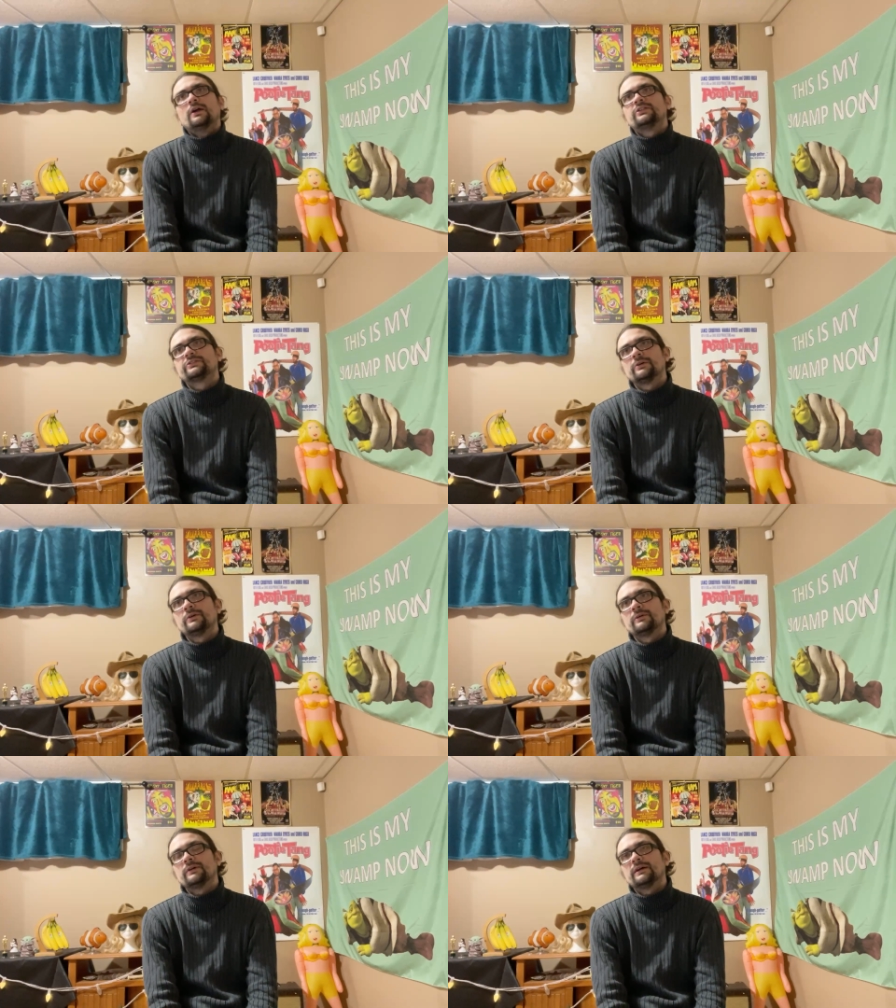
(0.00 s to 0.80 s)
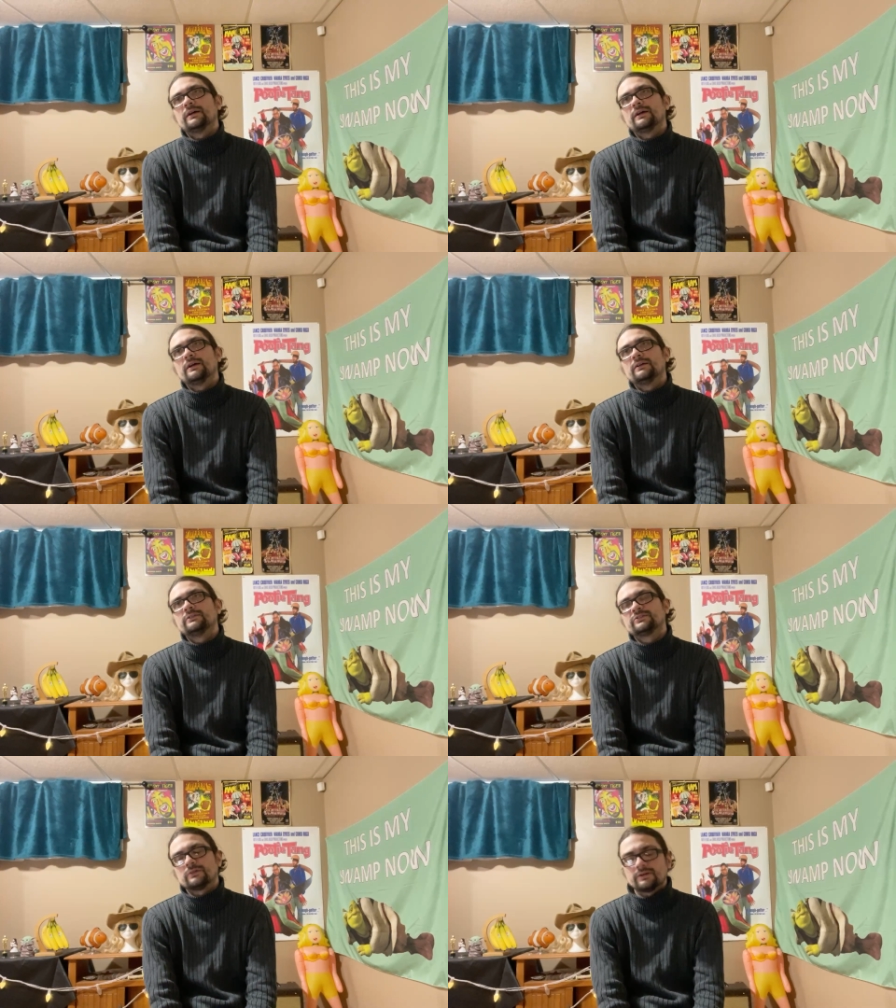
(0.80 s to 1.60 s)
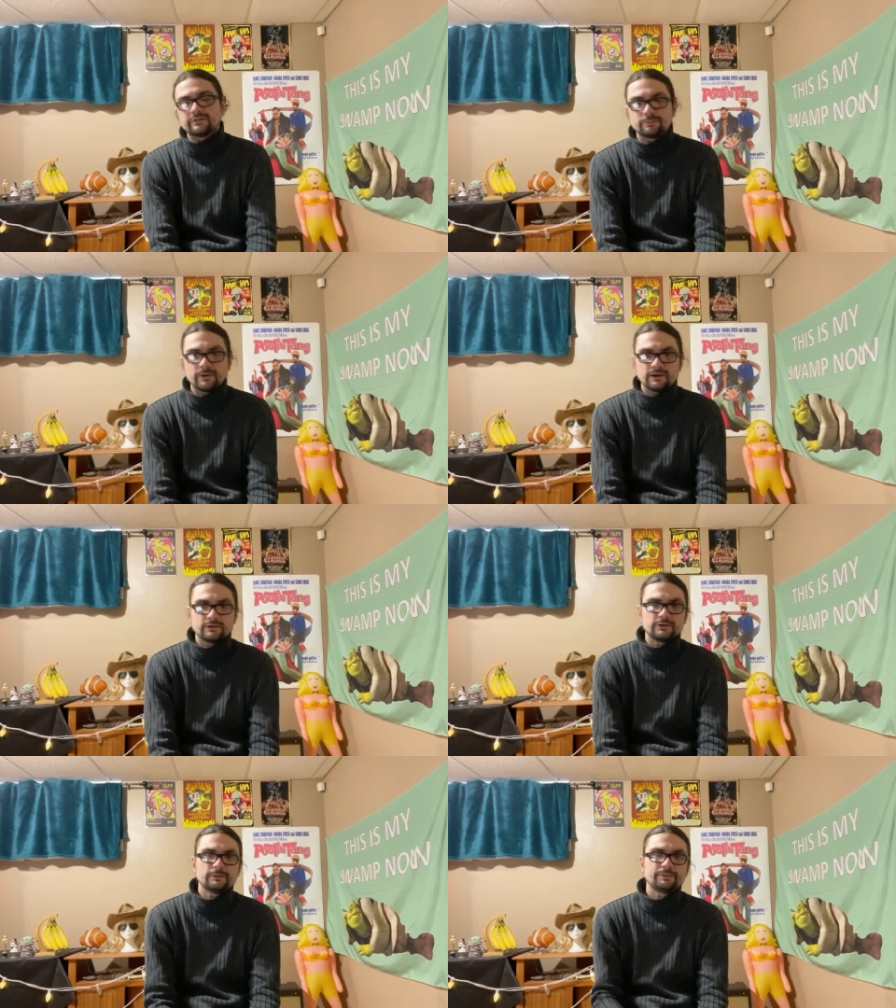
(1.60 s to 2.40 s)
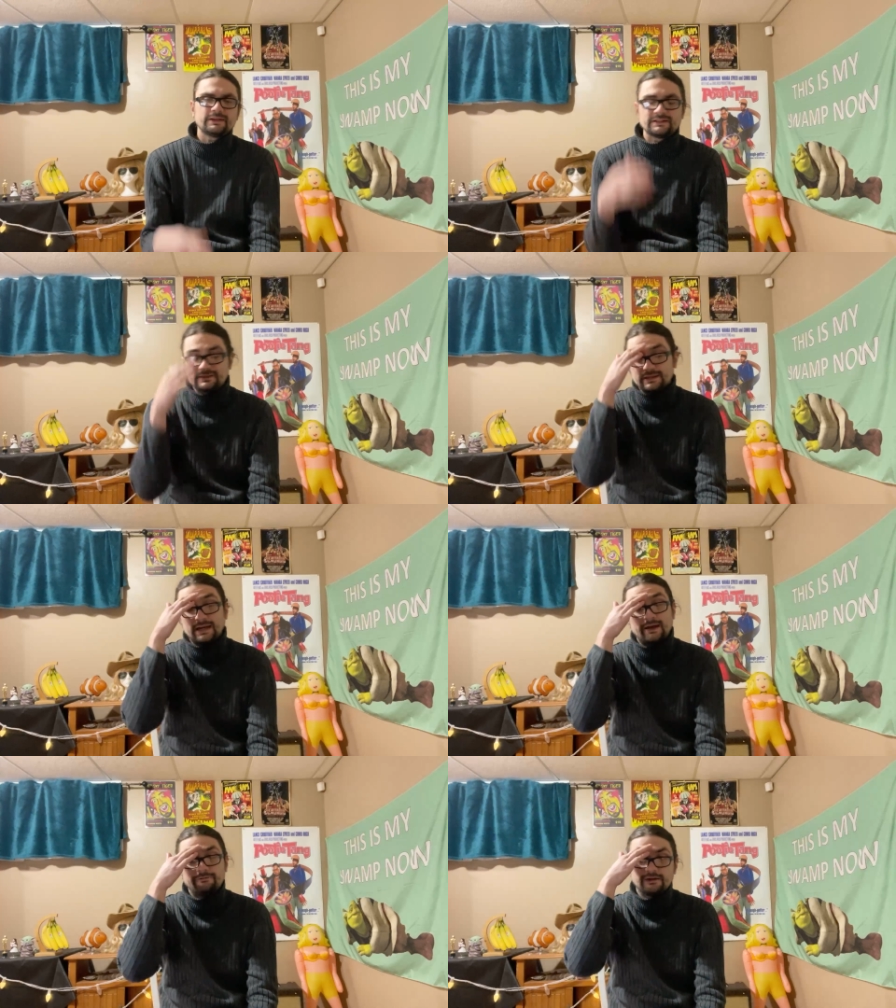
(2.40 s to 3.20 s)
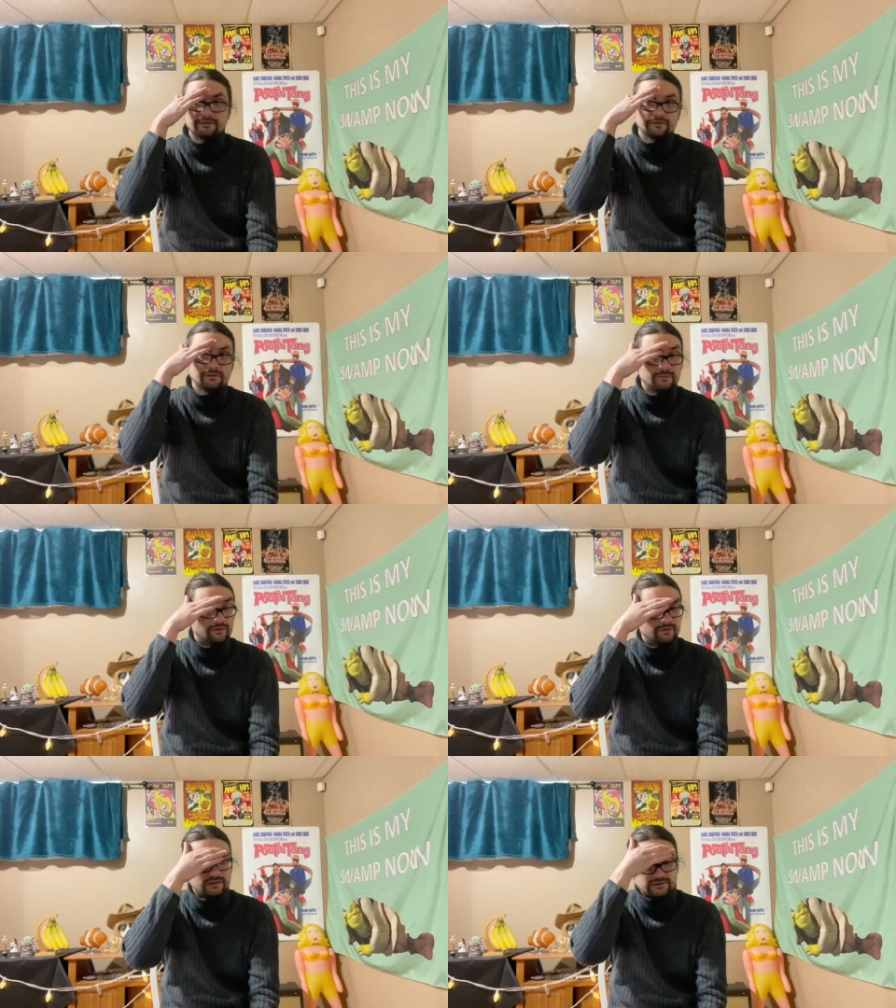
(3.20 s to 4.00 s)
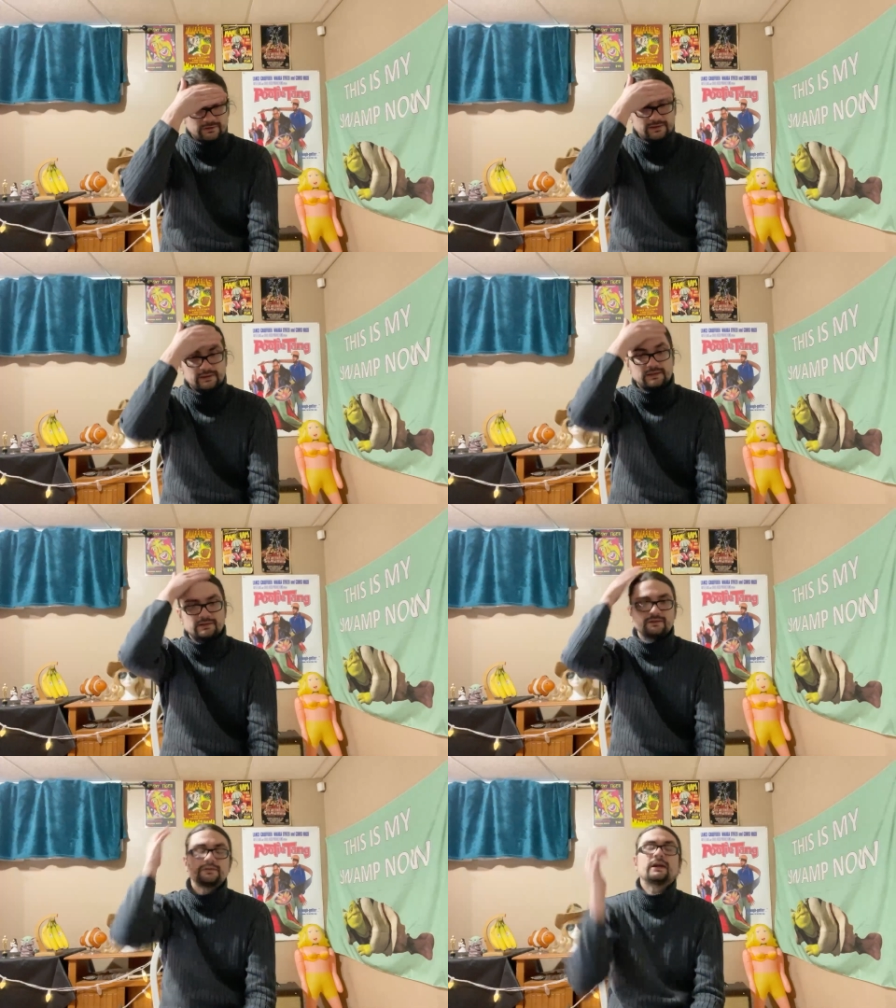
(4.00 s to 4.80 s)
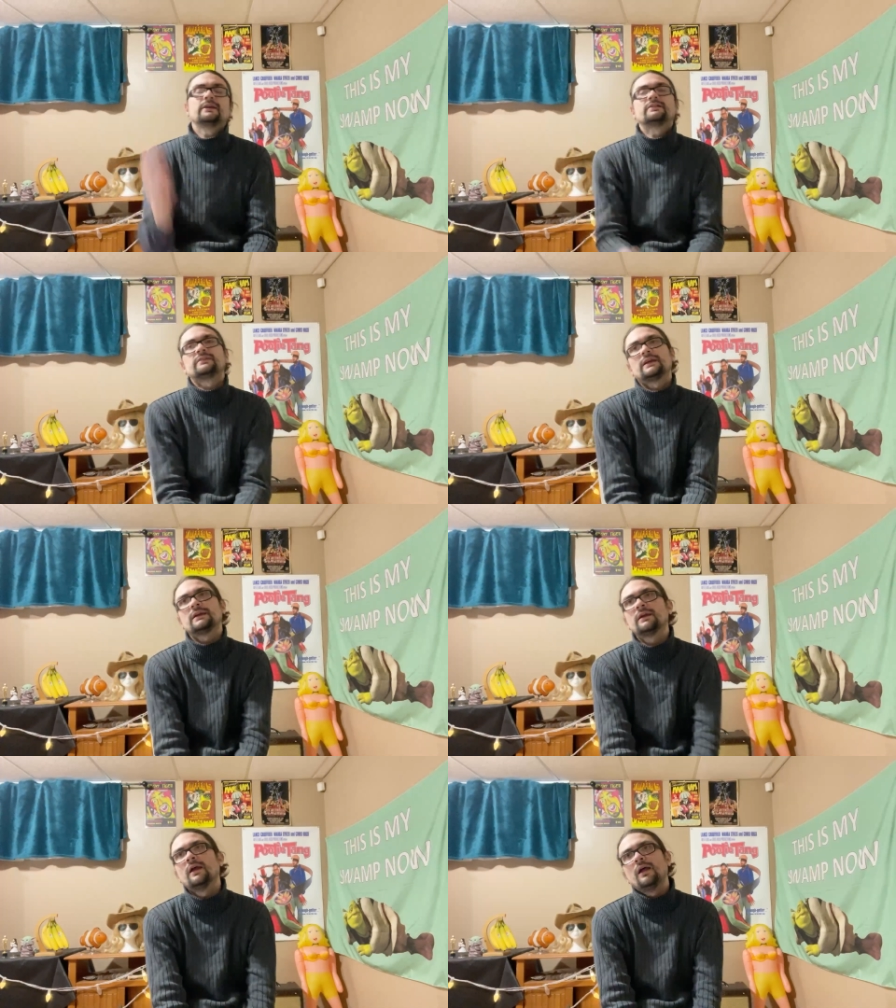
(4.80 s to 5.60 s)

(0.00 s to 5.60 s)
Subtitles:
So, sort of spoiler alert, but this is like halfway through the movie, so I think it's okay to say